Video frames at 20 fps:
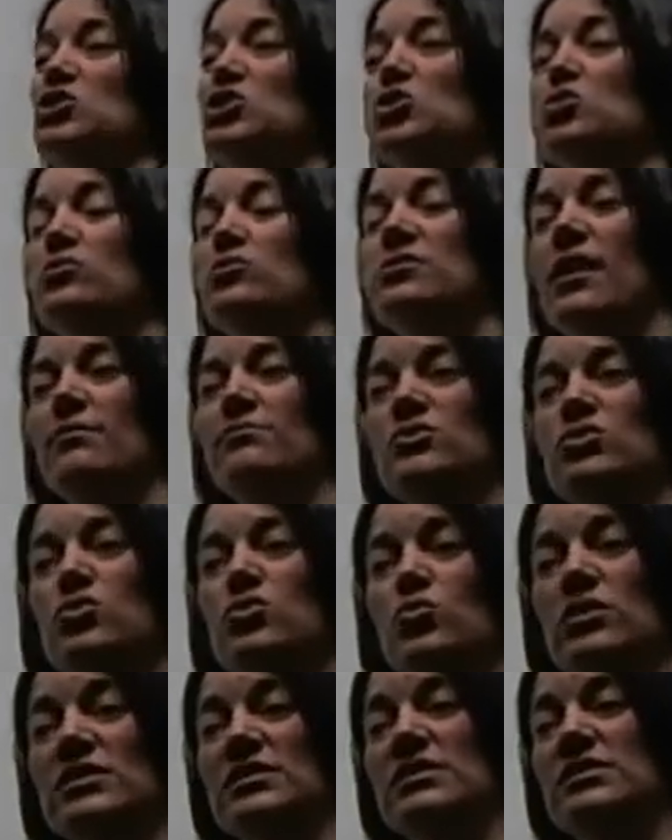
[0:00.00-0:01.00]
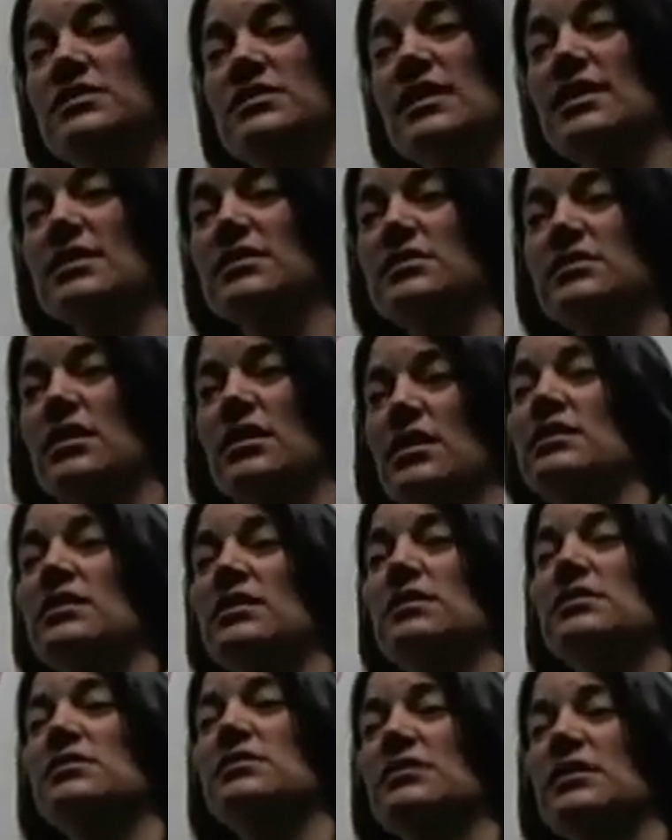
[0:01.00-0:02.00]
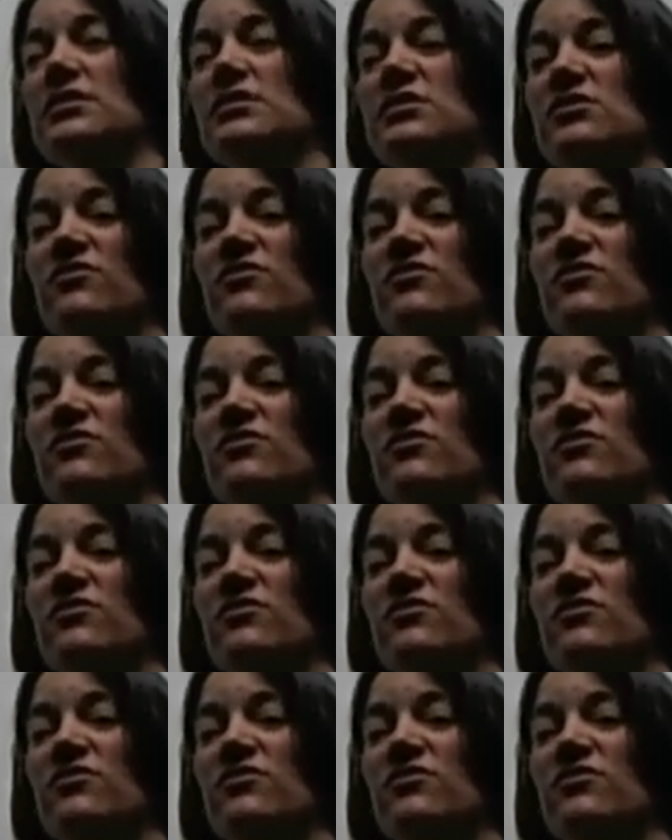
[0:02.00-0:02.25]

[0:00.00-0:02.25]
2 times 3 is 6. 6